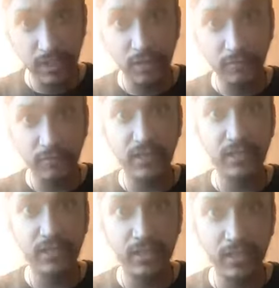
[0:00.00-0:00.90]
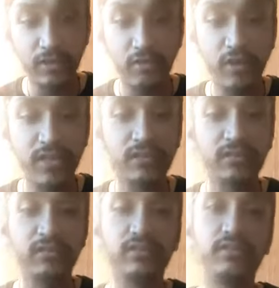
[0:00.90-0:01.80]
and finding the inner Christ.
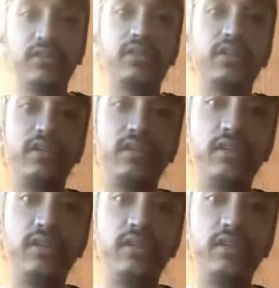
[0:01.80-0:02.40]
Look at